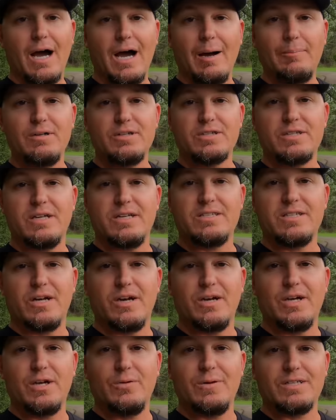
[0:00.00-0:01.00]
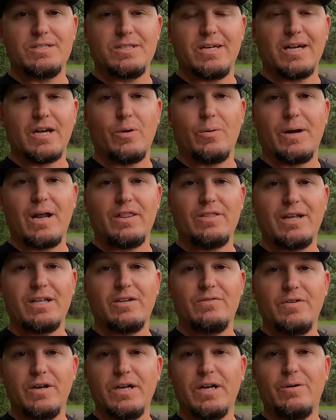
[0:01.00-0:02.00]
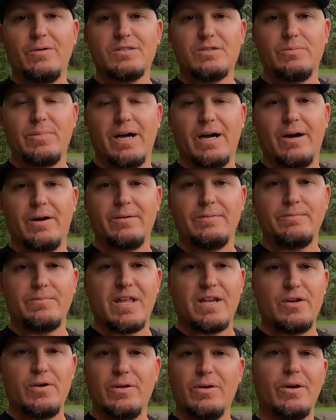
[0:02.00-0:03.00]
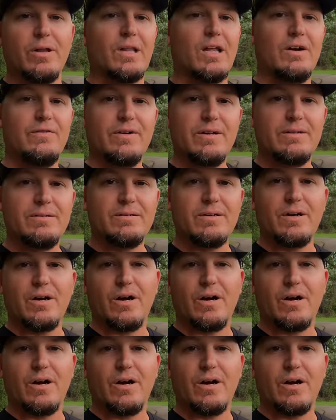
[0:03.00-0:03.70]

I'm just going to tell you exactly what I think the video is about, and you either love it